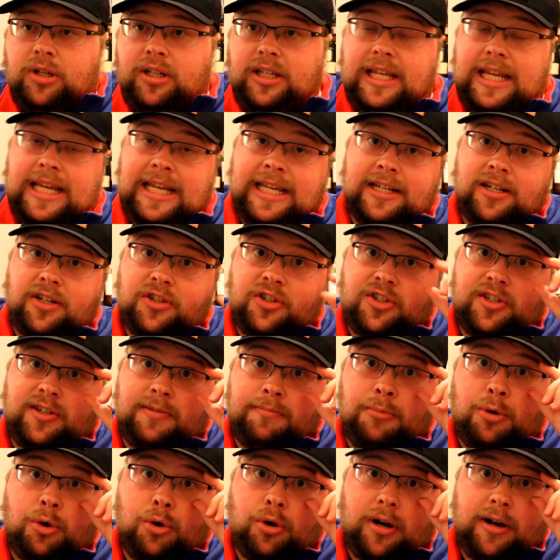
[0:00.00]
eat a
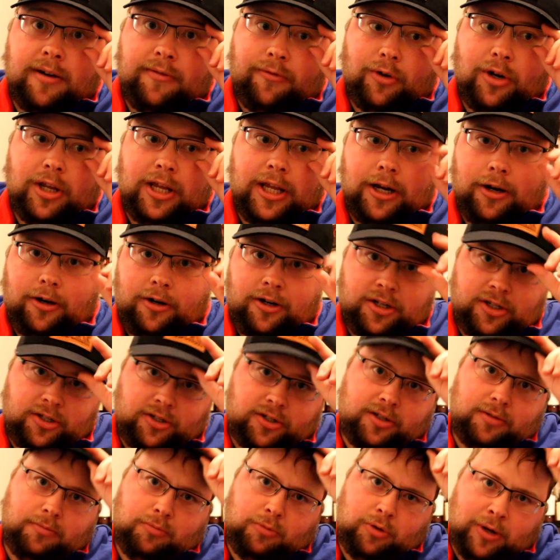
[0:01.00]
some more every year
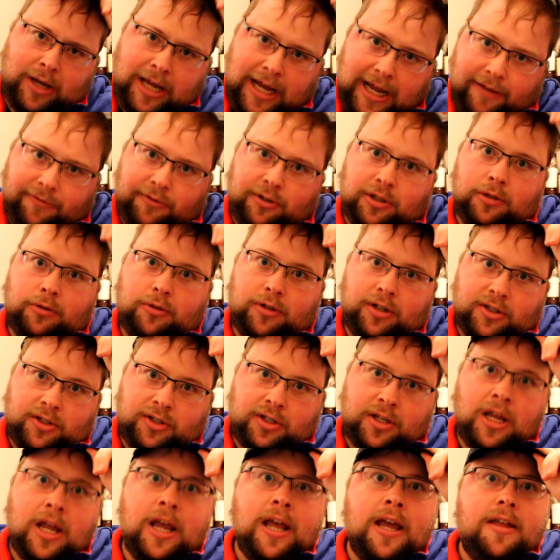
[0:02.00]
because you have to,
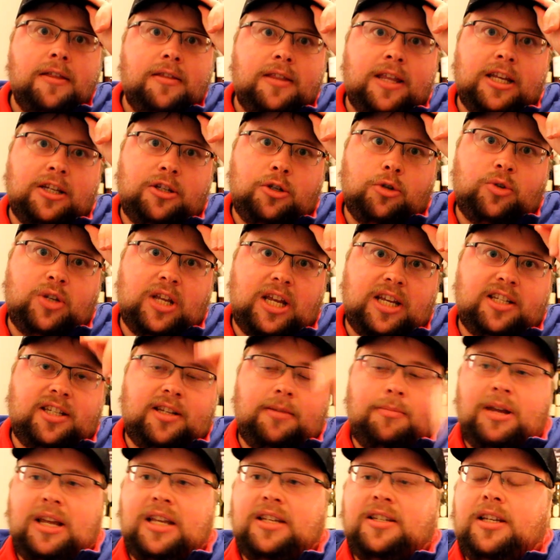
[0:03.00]
because they do taste
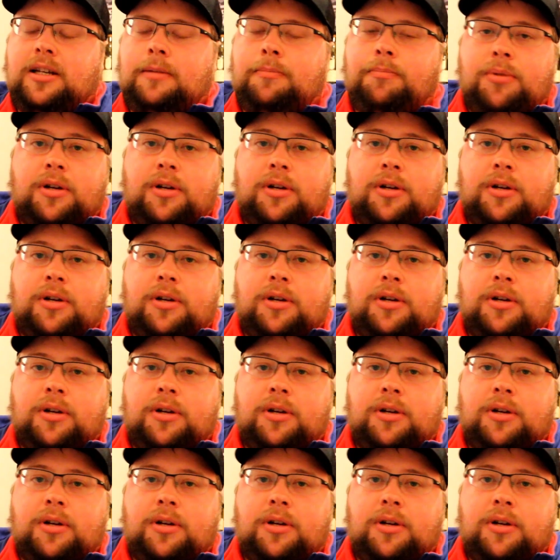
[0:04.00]
amazing.